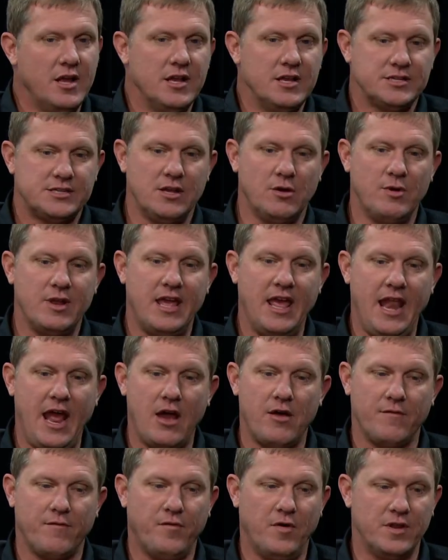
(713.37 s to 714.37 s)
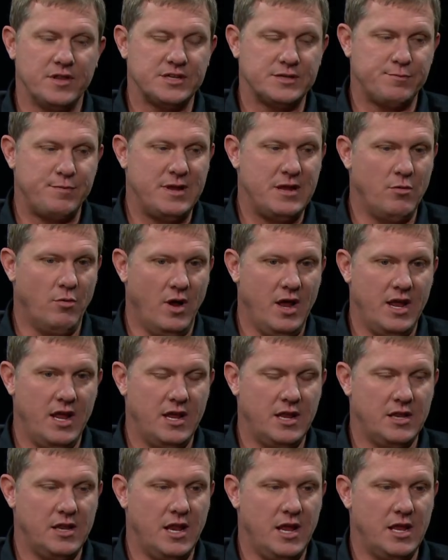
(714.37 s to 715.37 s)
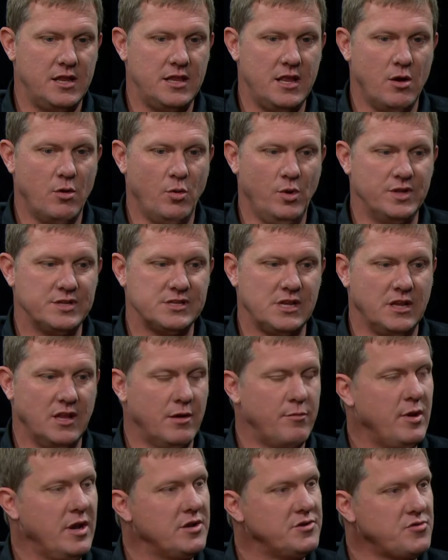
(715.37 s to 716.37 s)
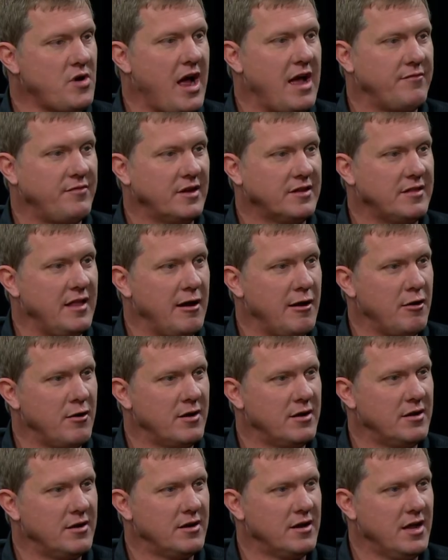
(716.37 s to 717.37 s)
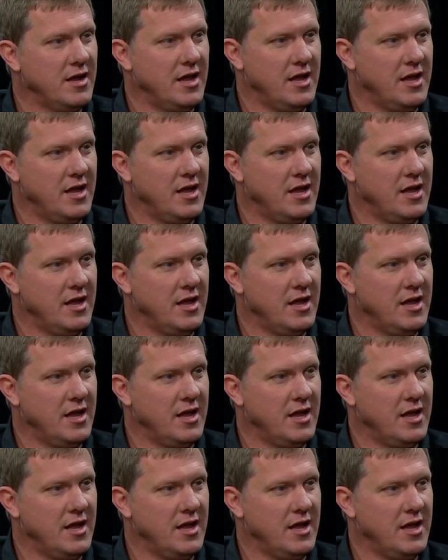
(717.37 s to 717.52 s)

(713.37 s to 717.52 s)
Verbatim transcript: So we get out in front of the speedway, and, and there was a little bit of traffic there, and